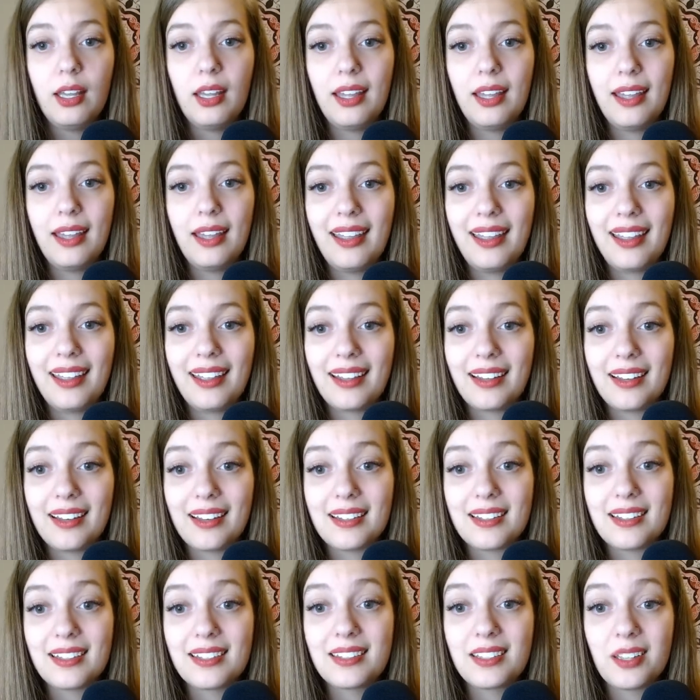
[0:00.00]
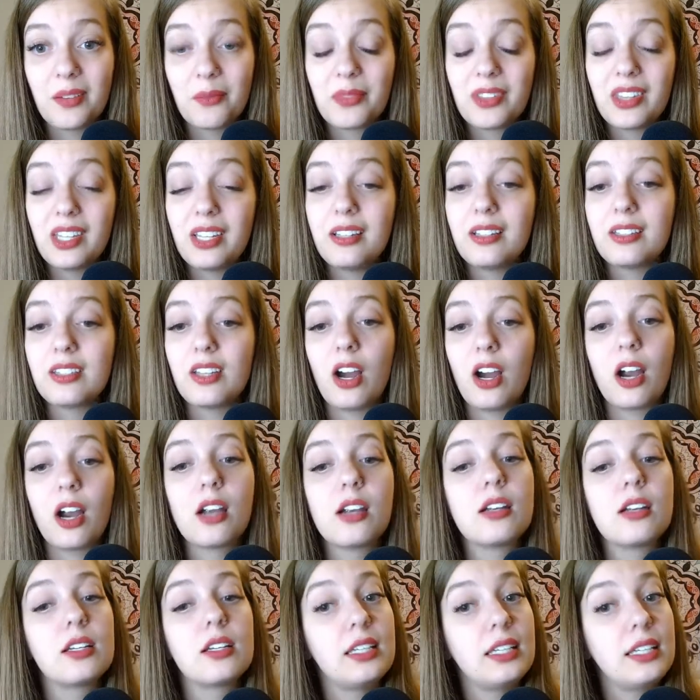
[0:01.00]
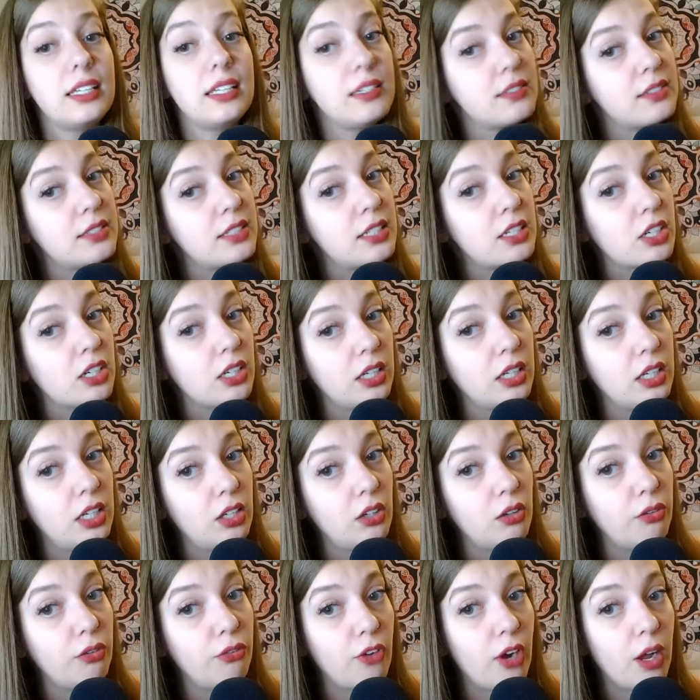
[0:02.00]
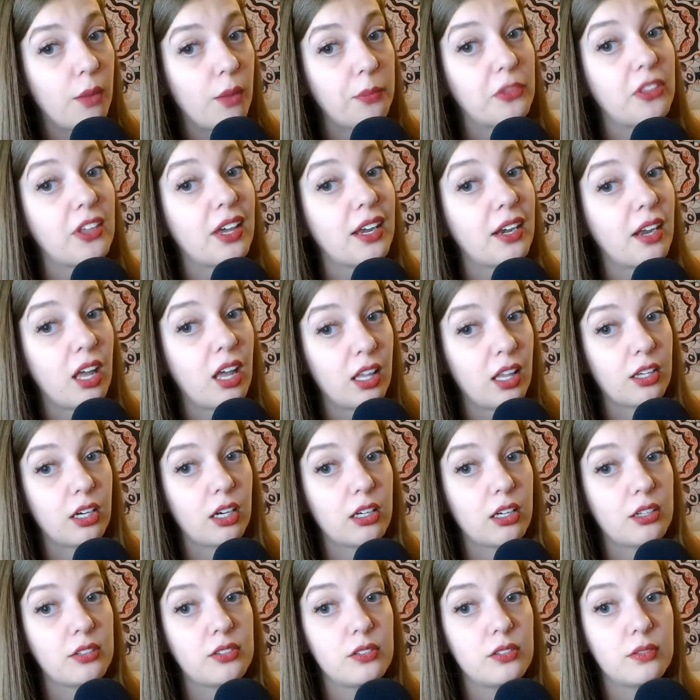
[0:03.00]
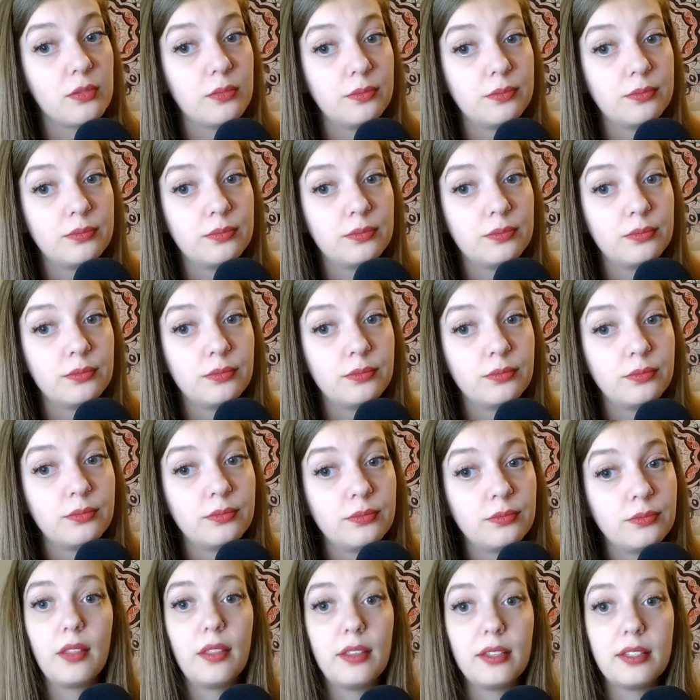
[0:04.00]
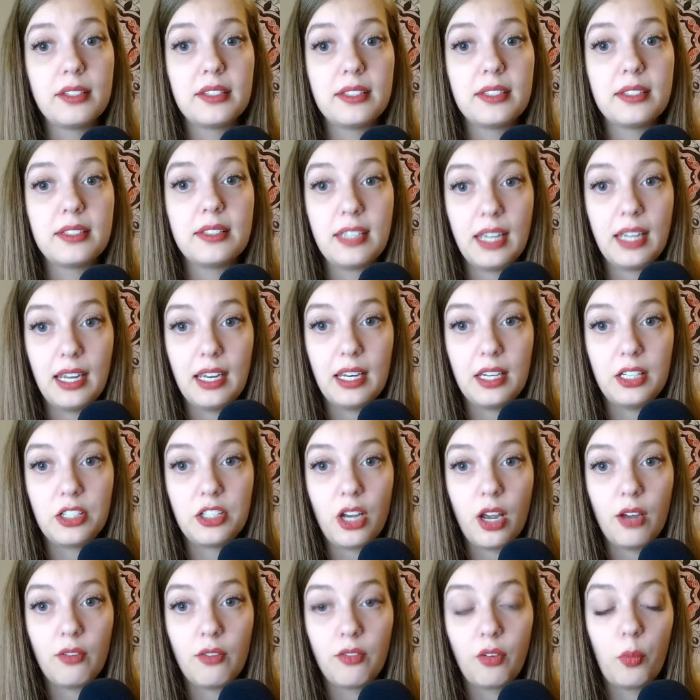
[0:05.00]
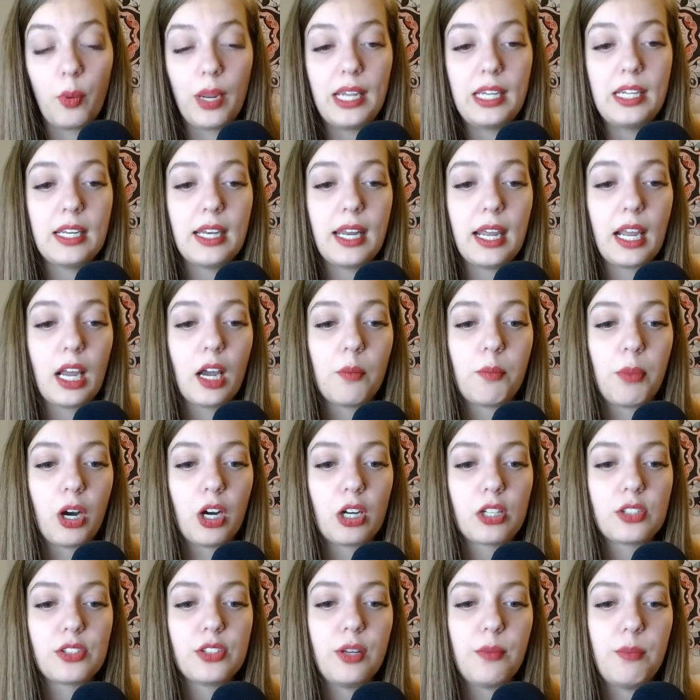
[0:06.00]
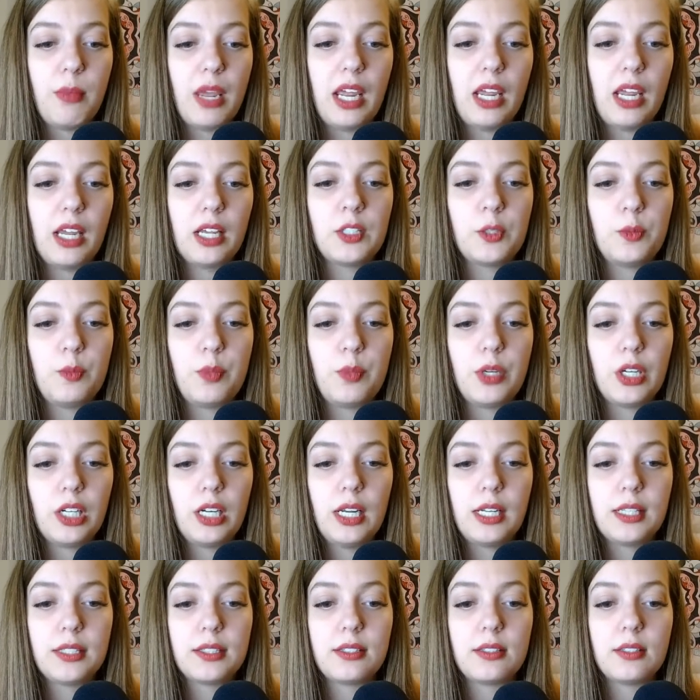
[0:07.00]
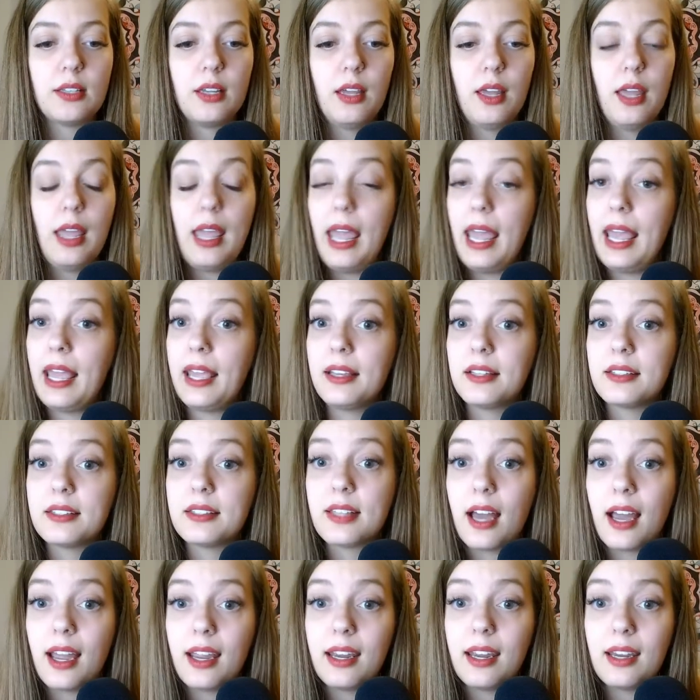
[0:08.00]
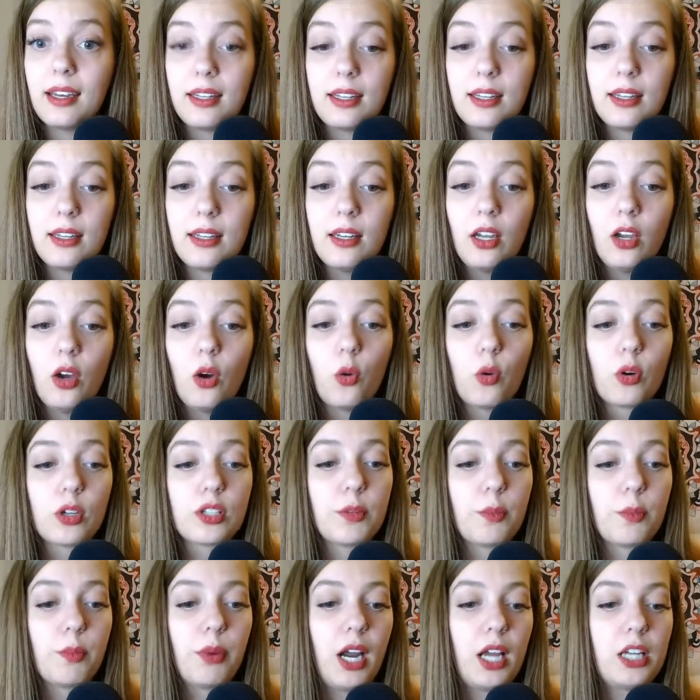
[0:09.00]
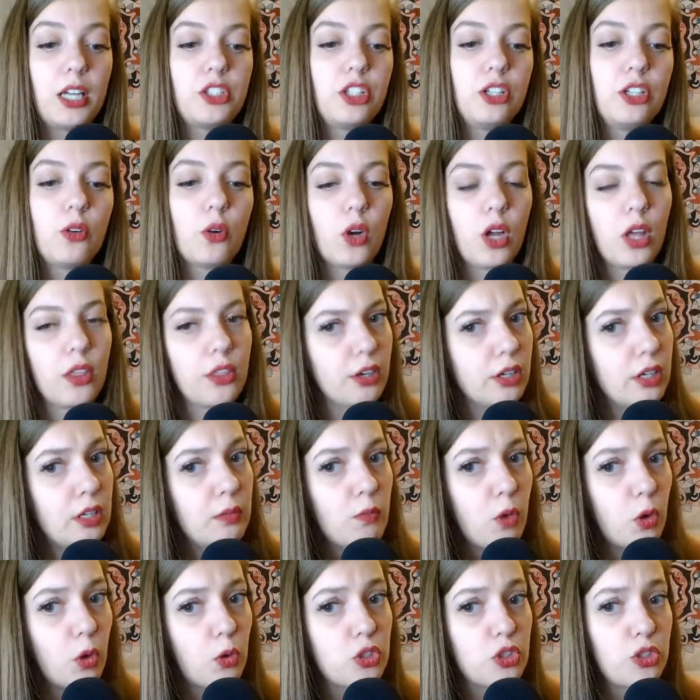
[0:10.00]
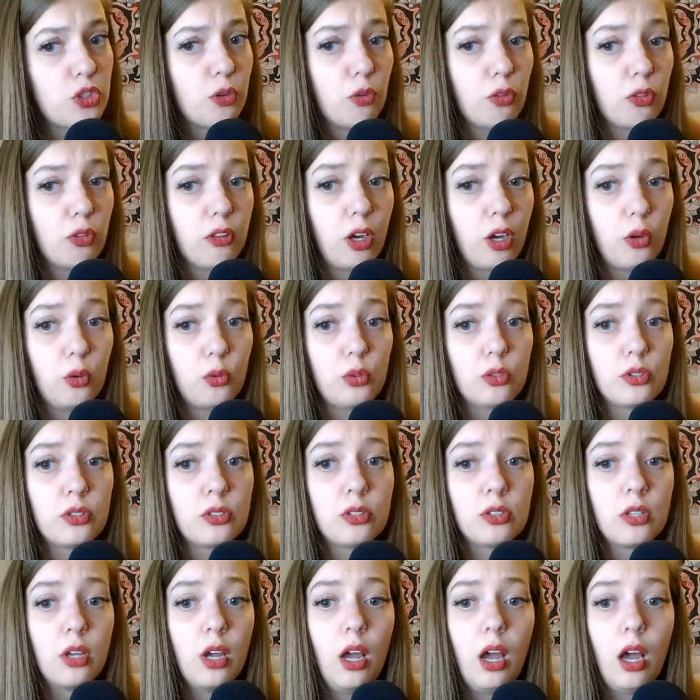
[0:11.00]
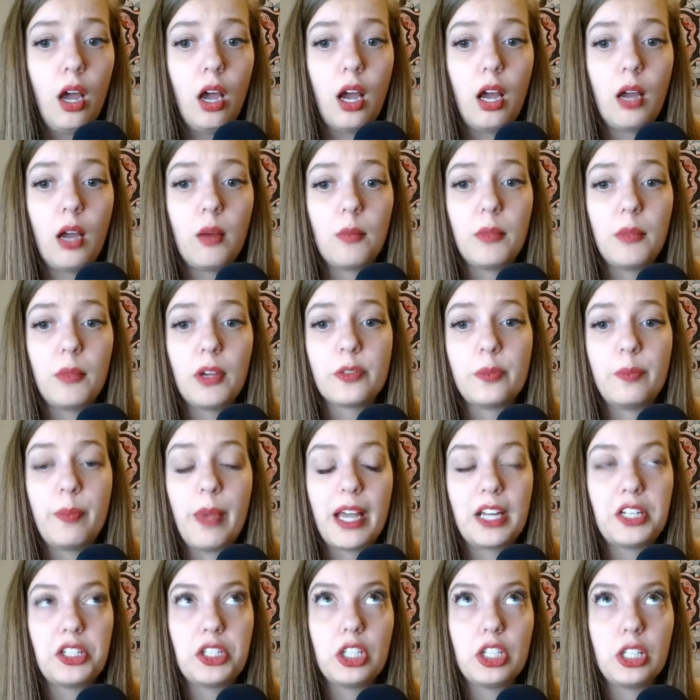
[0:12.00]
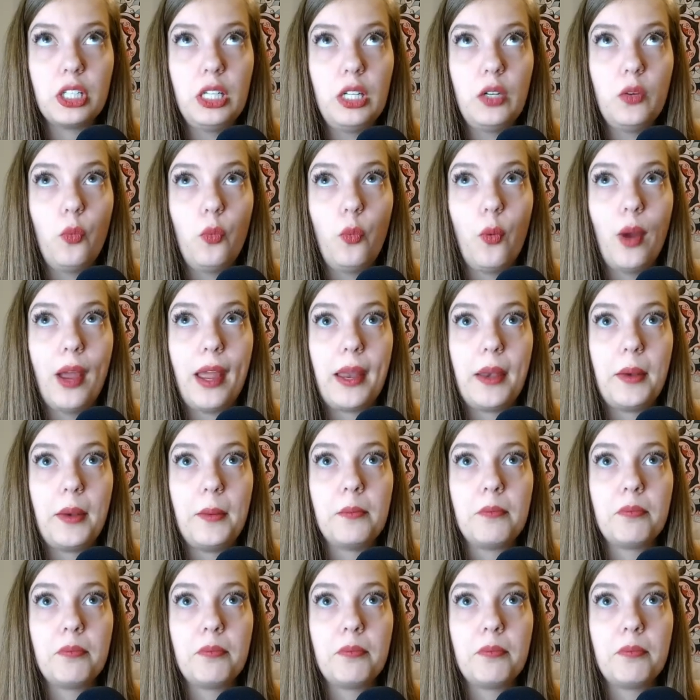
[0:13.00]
And some things are easier to heal from than others. The stage of awakening, a person may experience anxiety or depression or other emotional lows, especially when